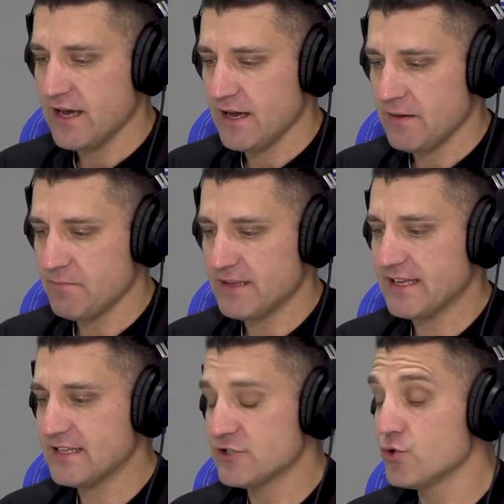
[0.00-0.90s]
But
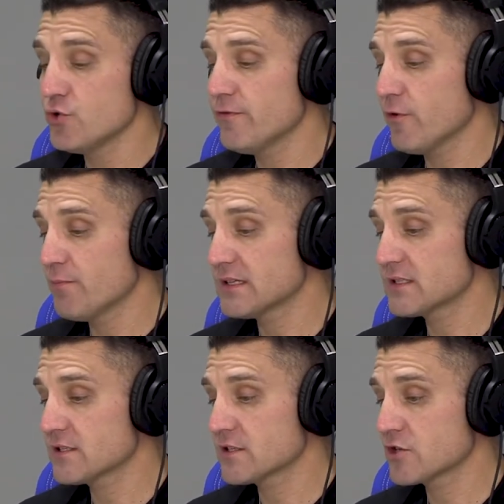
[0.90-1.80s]
they do for
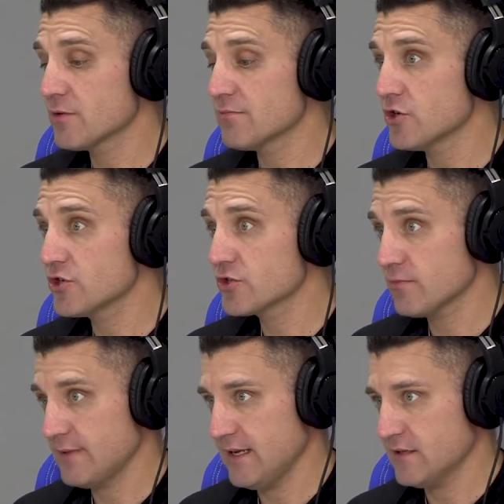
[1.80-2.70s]
business and
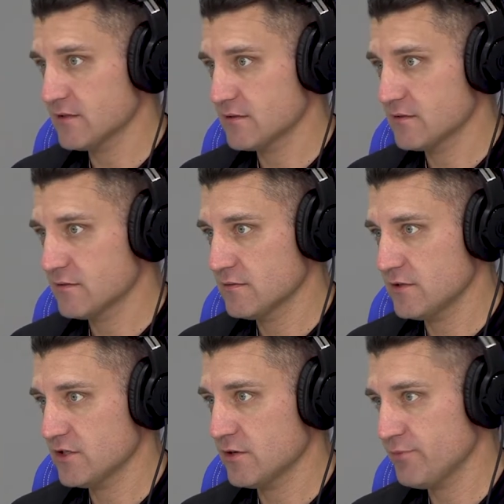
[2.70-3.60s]
commercial plans,
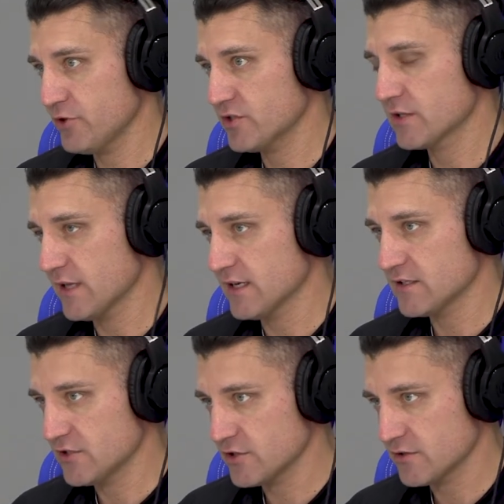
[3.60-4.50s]
which is not personal
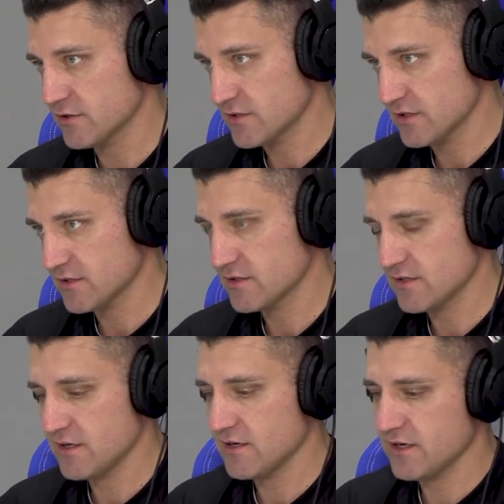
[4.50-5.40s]
lines insurance as
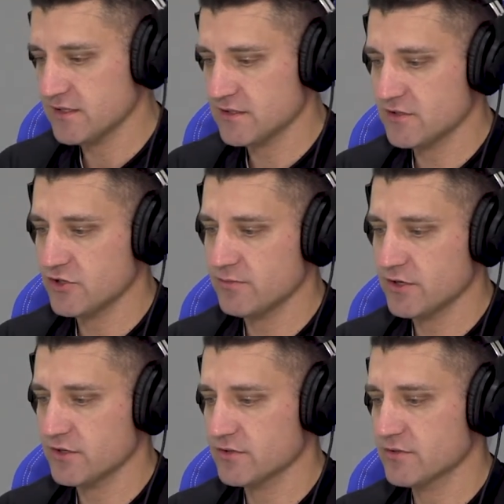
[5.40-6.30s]
the term goes.